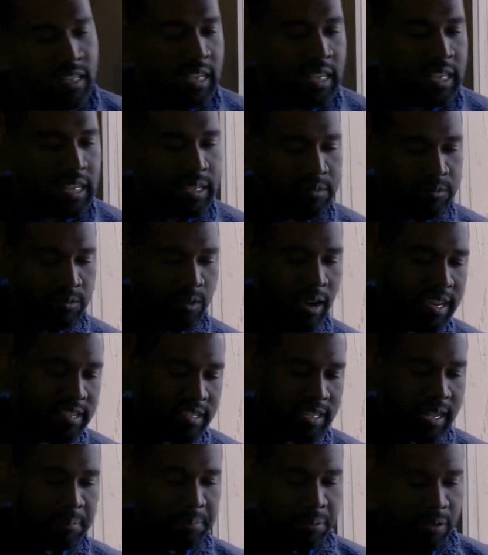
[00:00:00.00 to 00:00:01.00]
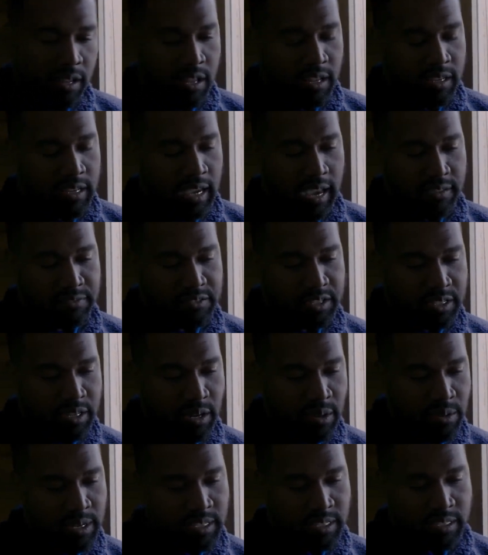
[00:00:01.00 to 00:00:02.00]
thinking, why does that plug have to
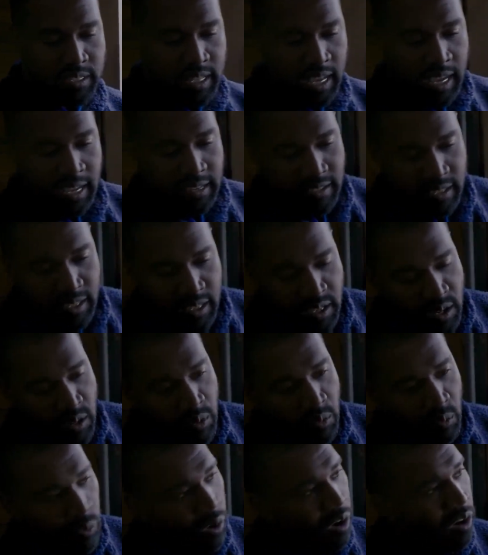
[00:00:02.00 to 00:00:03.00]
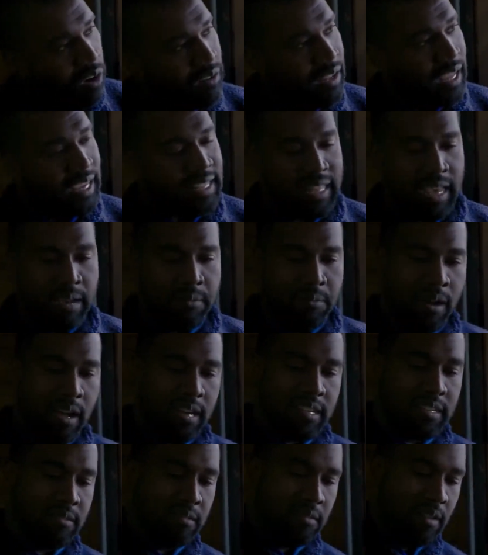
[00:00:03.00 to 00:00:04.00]
go into that wall like that?
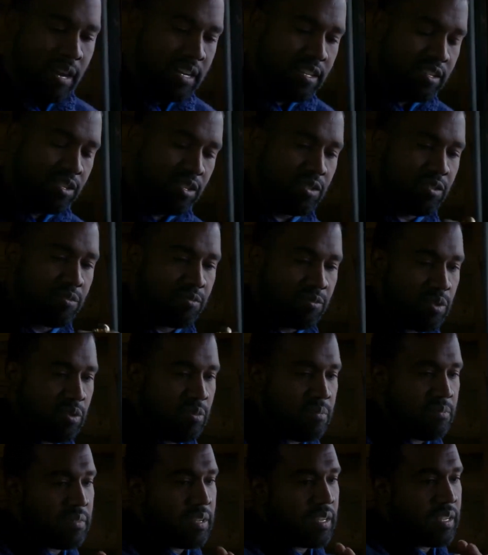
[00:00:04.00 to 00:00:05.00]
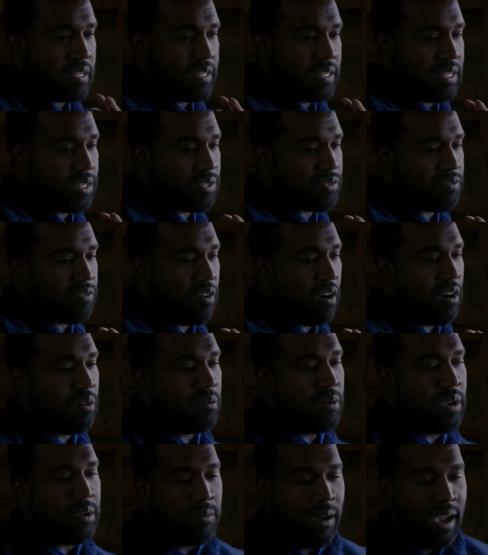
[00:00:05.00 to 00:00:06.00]
Why does this room this far
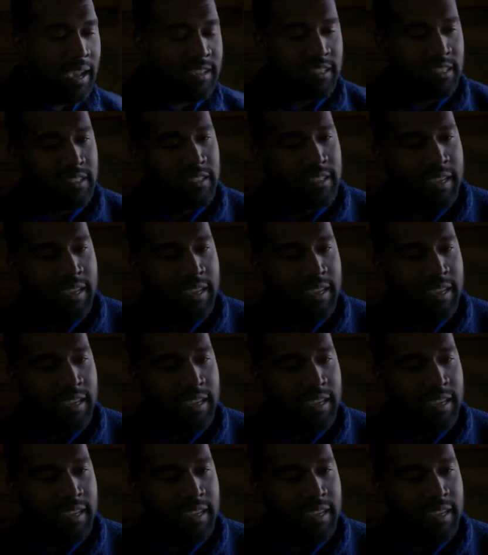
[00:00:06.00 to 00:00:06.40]
away? Why is